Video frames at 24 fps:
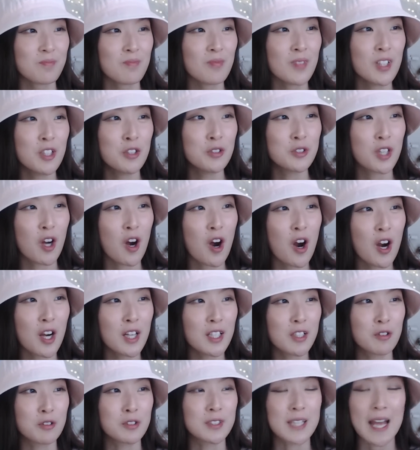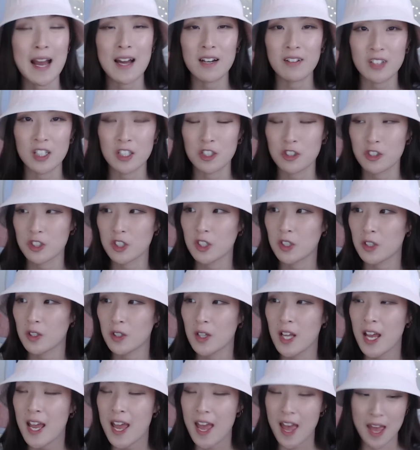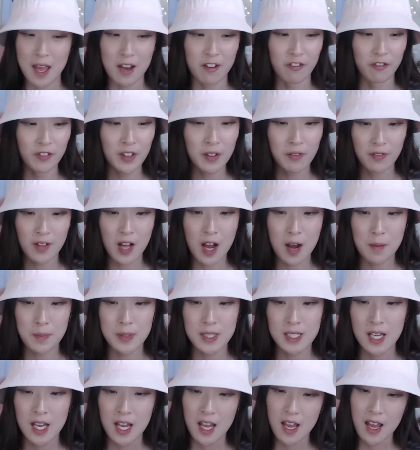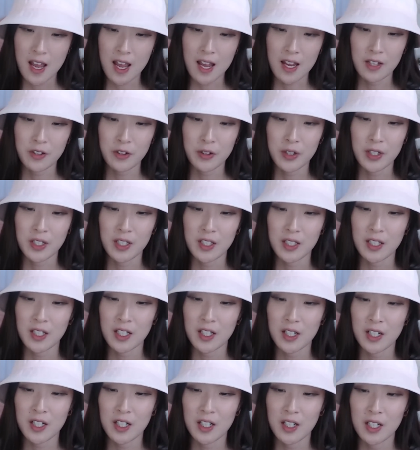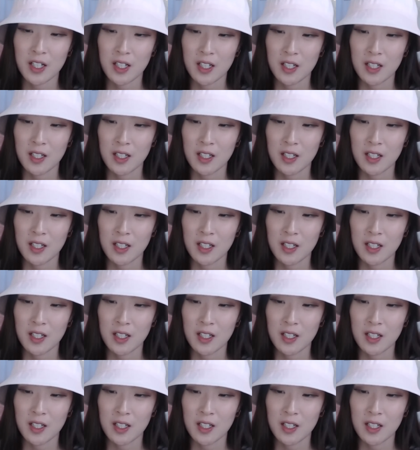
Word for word: whose heart goes out of control and flip-flops and you can hear